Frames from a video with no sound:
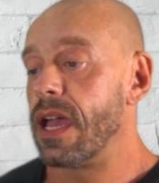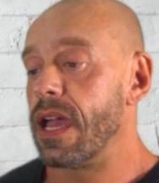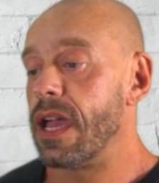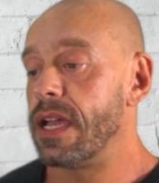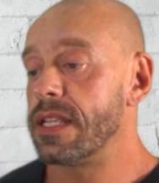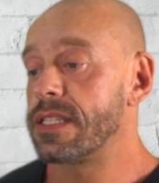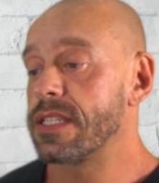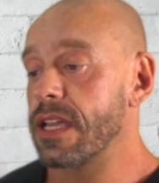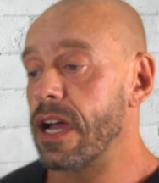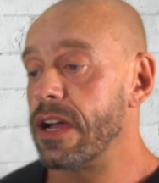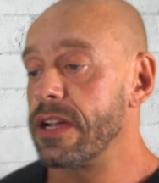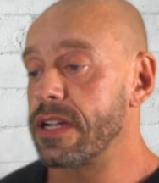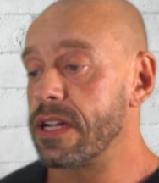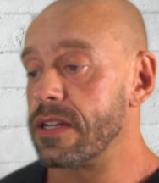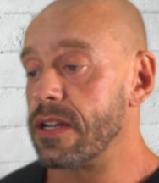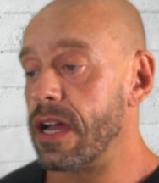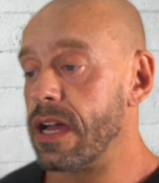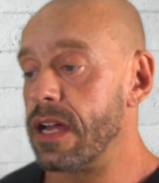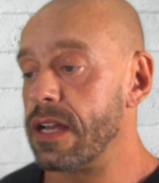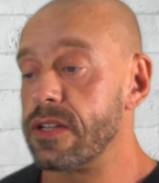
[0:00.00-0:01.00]
it's
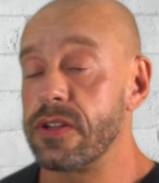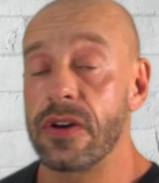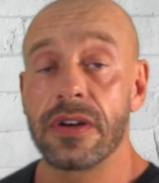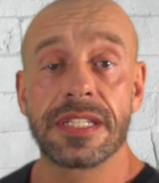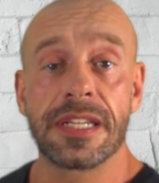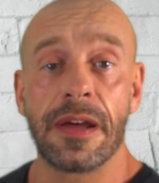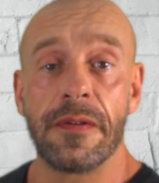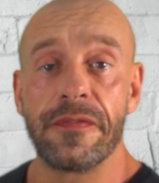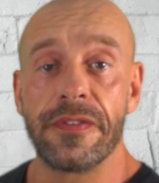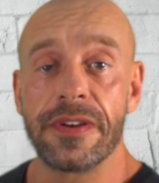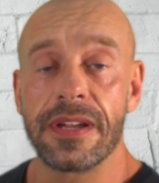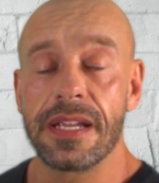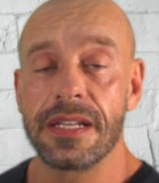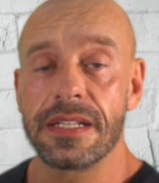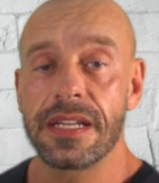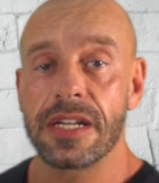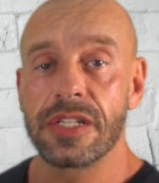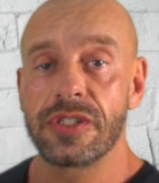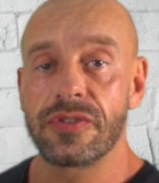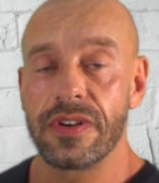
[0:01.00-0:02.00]
coconut, not something
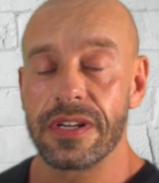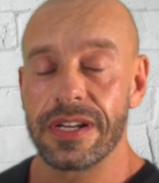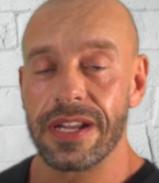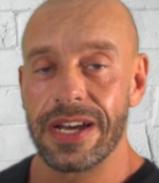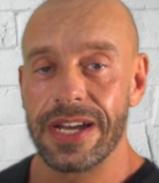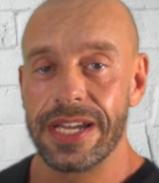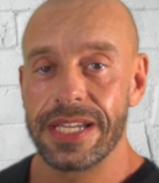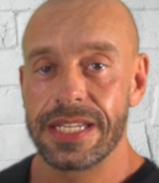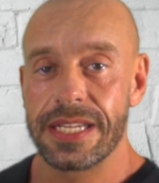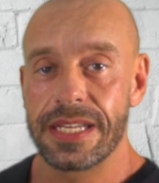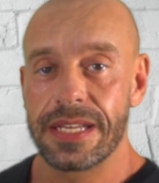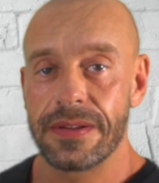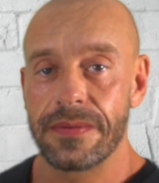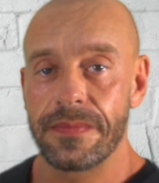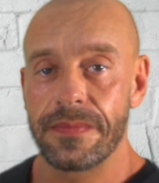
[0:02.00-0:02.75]
industrialized.